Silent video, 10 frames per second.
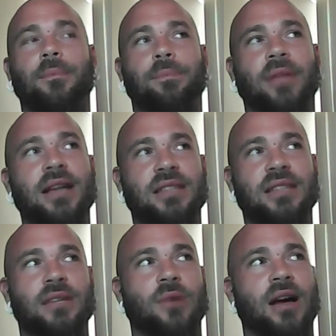
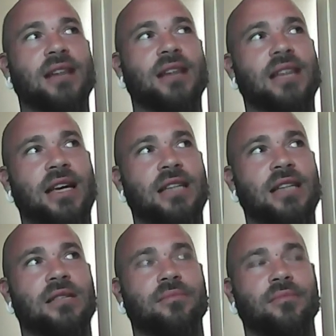Blessing wise, I
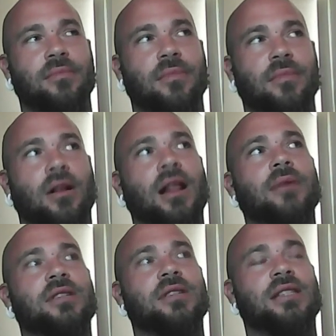guess all I
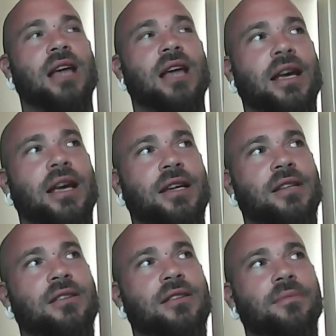would say
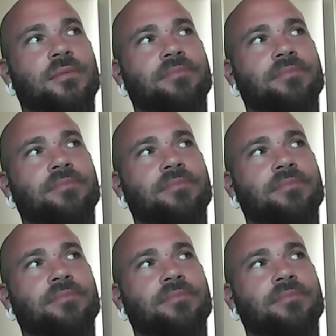is,